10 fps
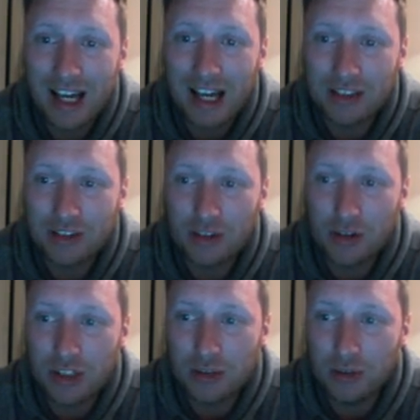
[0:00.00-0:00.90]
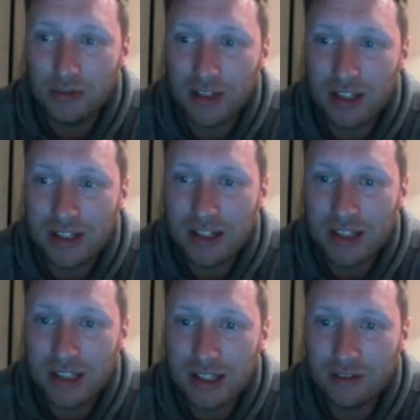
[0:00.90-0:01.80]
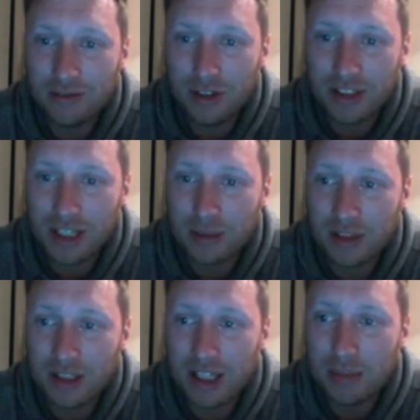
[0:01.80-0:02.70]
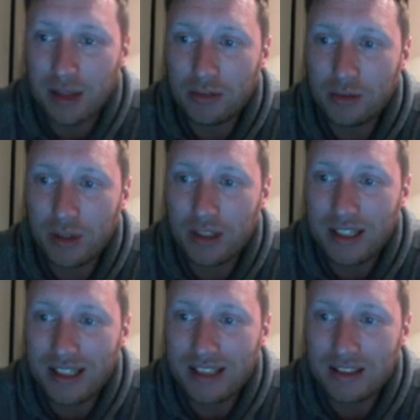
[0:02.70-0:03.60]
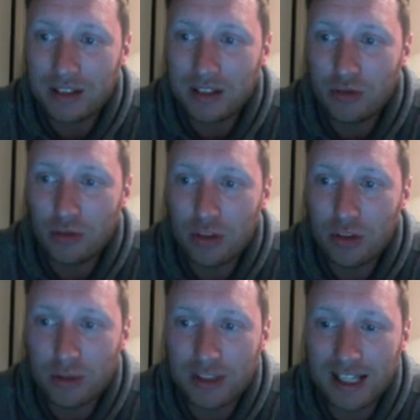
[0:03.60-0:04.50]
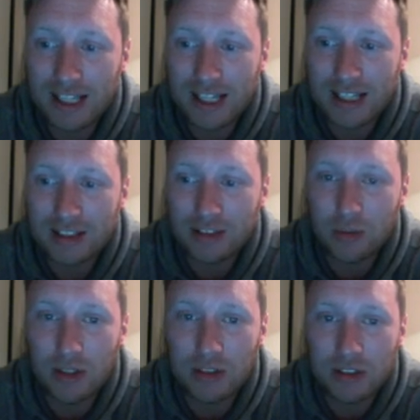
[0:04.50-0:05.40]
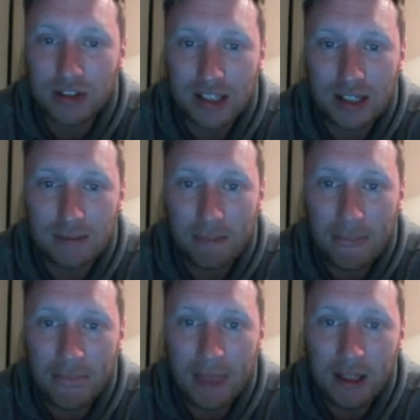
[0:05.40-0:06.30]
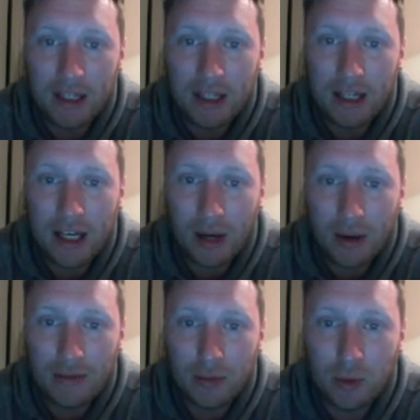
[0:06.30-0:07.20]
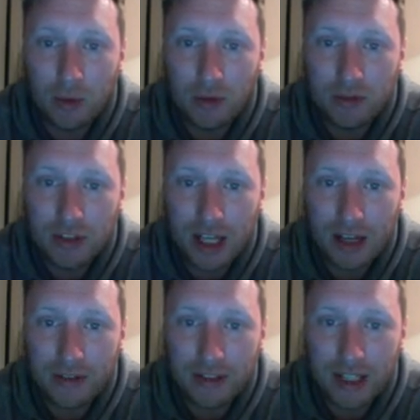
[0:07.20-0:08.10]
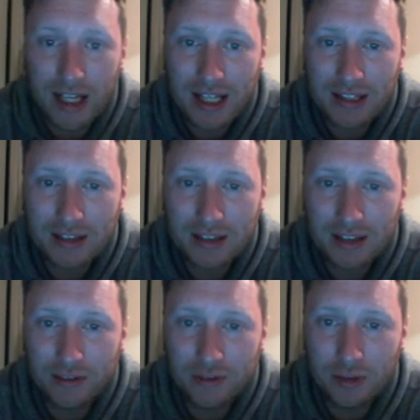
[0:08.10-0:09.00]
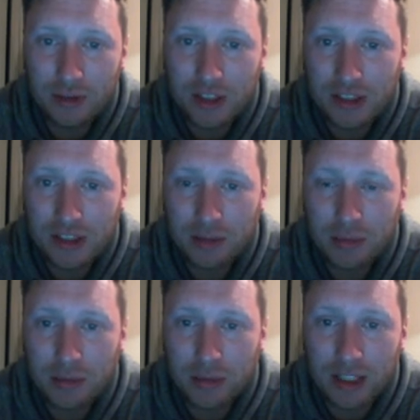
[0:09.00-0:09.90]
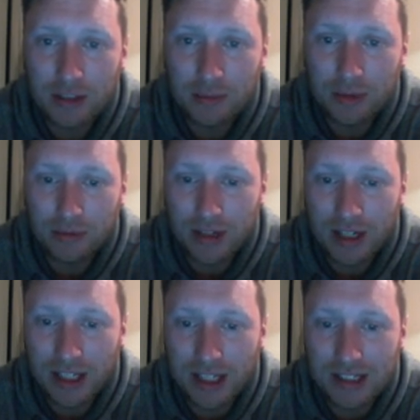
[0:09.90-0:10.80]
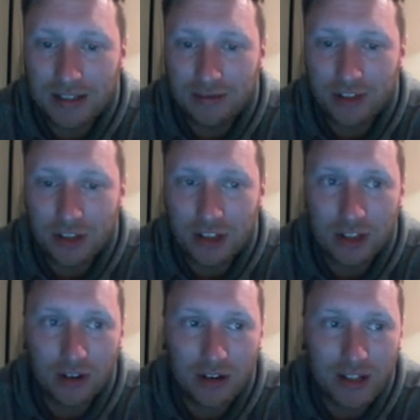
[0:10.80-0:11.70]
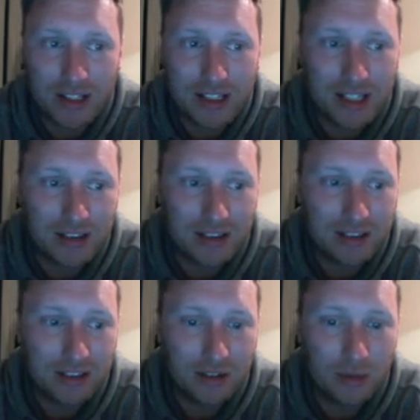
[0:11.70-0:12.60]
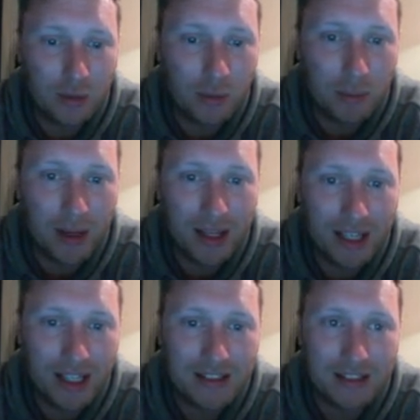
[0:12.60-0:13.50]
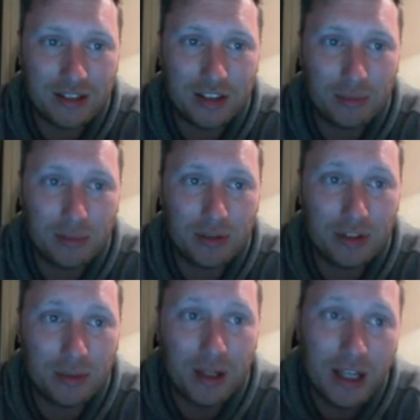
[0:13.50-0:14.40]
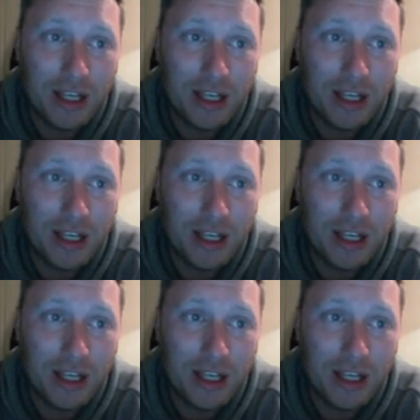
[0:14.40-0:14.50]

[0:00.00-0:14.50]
and Scotty DeWolf is the vice captain. The key player as well is Troy Thomas Lenihan, so well done to him. However, Wolves, having had a few seasons in the Premier League, have been relegated, finishing 19th. So we're back into the Championship.